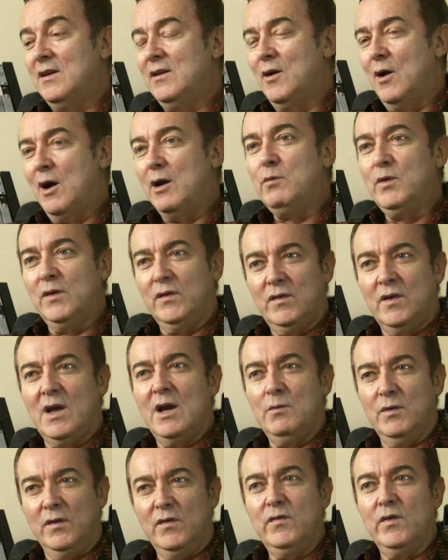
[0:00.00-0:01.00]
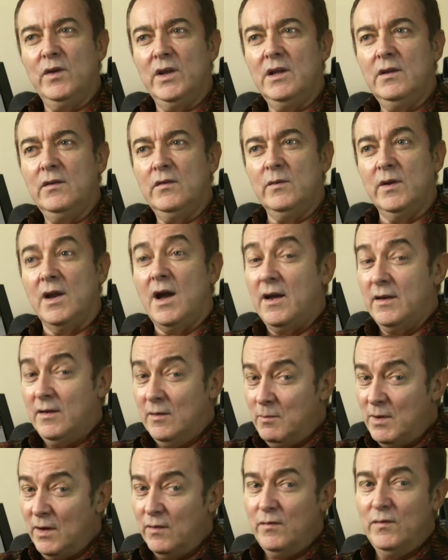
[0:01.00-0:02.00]
you know, I was I was fully into it. I
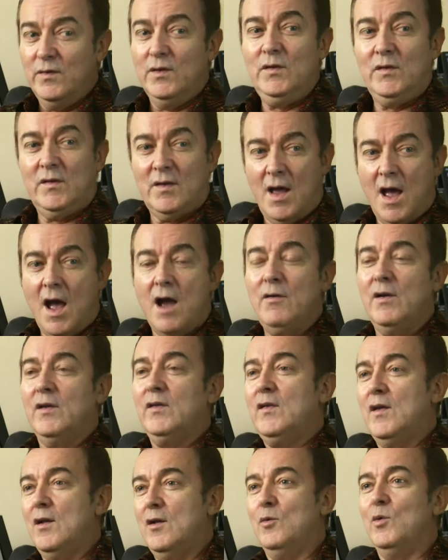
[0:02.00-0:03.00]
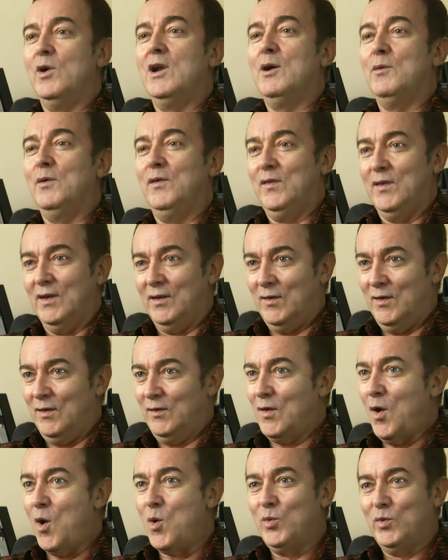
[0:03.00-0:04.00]
did my first RSL when I was six
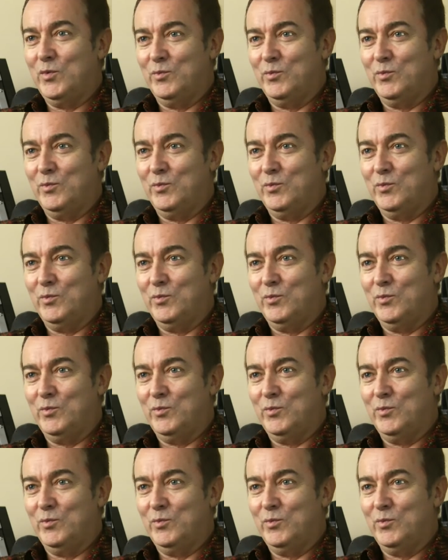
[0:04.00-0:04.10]
years old.